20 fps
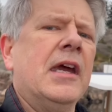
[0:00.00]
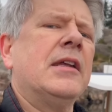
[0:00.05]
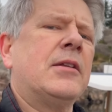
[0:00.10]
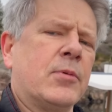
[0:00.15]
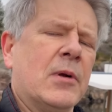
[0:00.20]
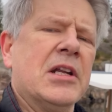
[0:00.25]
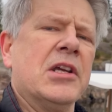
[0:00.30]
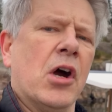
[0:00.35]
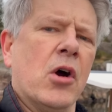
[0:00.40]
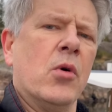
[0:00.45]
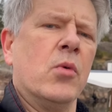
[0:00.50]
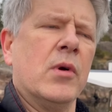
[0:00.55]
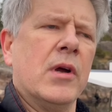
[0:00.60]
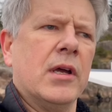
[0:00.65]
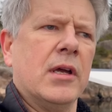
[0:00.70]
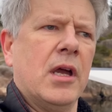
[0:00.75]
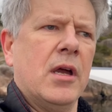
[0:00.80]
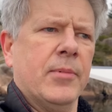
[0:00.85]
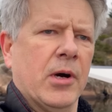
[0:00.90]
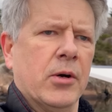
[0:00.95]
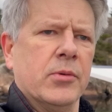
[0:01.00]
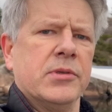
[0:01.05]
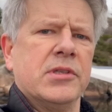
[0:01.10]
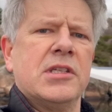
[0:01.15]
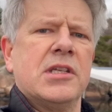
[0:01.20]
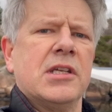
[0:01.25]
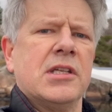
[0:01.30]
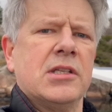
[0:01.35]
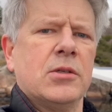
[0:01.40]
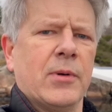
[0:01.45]
It will go about
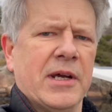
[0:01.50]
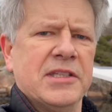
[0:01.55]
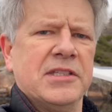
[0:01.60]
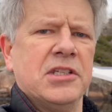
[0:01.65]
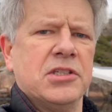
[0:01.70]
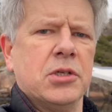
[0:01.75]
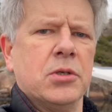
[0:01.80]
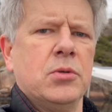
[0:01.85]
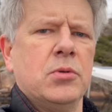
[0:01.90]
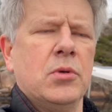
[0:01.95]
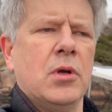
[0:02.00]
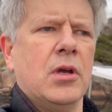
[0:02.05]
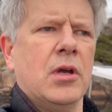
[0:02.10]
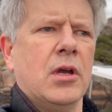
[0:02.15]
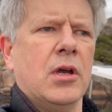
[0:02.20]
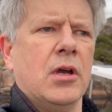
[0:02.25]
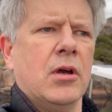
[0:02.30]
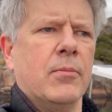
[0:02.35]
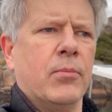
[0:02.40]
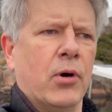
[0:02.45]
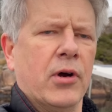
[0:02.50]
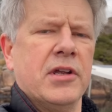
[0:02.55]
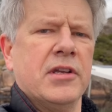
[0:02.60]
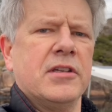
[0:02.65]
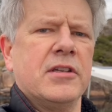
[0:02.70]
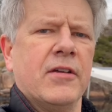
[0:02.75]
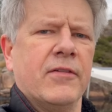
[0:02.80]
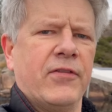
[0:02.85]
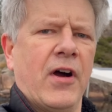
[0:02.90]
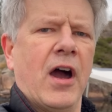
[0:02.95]
22
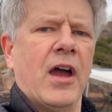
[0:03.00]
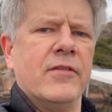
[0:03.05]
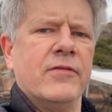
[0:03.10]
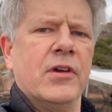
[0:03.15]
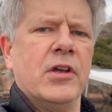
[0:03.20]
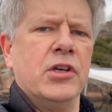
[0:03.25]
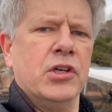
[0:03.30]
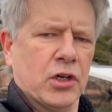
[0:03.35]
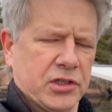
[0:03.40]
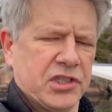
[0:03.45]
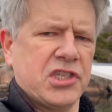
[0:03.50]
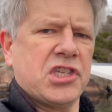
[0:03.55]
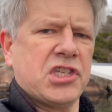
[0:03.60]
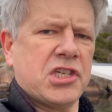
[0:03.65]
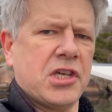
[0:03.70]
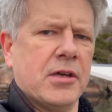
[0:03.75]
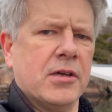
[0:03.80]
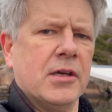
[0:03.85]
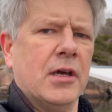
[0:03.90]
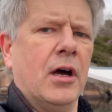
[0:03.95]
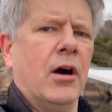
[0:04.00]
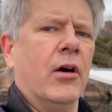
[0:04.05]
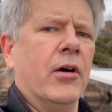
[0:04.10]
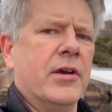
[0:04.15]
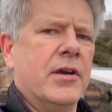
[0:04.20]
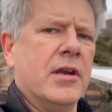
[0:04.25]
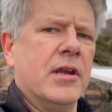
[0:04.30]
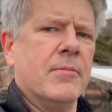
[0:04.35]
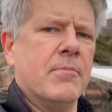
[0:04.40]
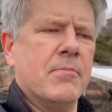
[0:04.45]
0.5 knots
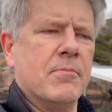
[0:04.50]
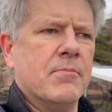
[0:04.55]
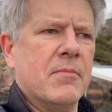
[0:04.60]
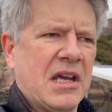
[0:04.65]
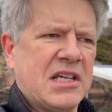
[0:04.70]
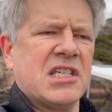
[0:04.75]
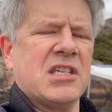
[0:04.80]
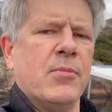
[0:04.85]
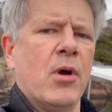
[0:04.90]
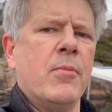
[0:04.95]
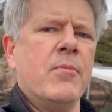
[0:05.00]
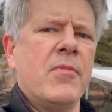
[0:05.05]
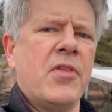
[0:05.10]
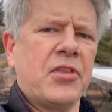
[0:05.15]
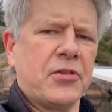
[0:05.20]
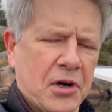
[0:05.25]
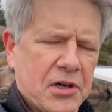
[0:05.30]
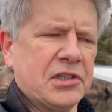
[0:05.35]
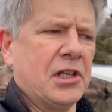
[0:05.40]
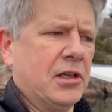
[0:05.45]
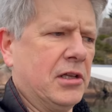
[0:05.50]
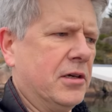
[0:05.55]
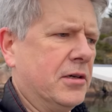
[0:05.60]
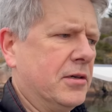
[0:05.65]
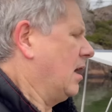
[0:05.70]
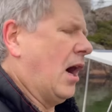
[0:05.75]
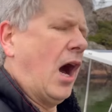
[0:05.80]
on maximum throttle.